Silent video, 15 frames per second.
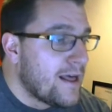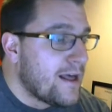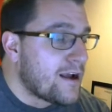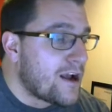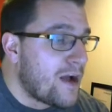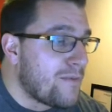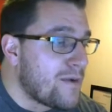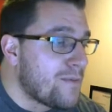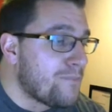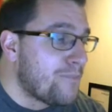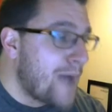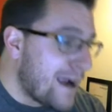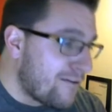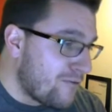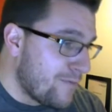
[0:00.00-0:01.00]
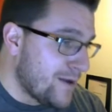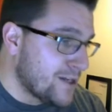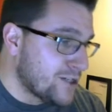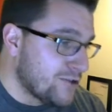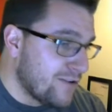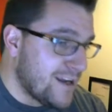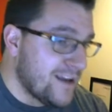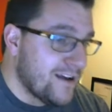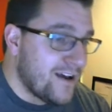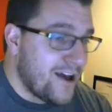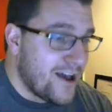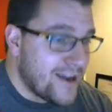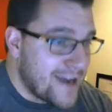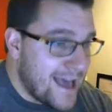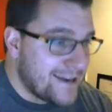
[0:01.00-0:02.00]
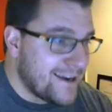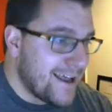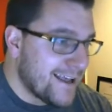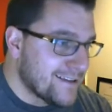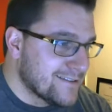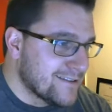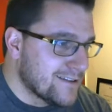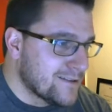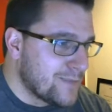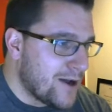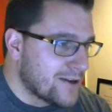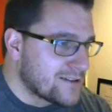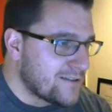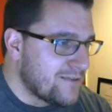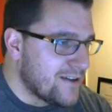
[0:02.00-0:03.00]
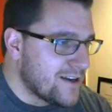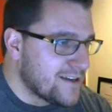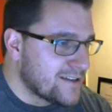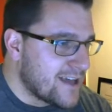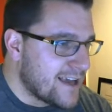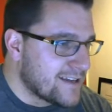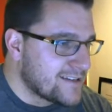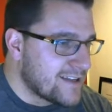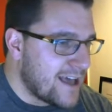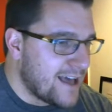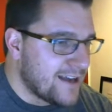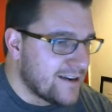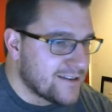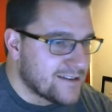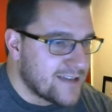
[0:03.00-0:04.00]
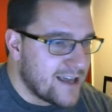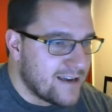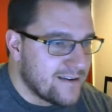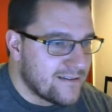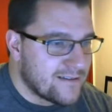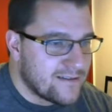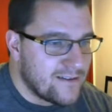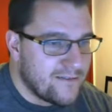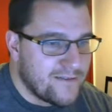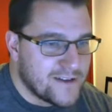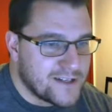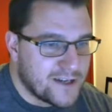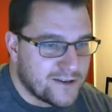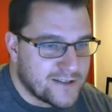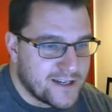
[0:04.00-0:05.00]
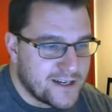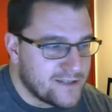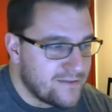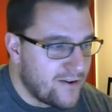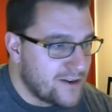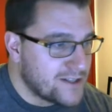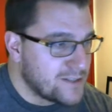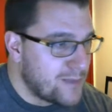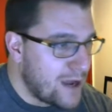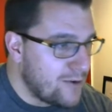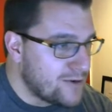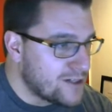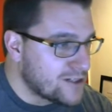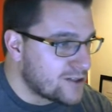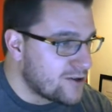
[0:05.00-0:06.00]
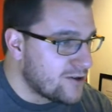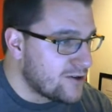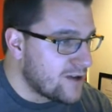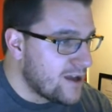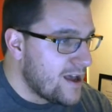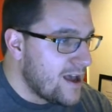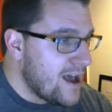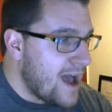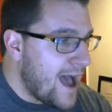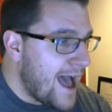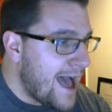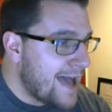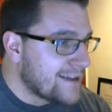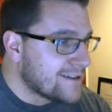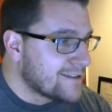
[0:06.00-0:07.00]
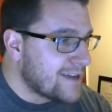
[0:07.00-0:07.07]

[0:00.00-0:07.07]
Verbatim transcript: Coming back from injury, Hernandez has passed the fitness test and has said the physio said he's fine to play, which is good. As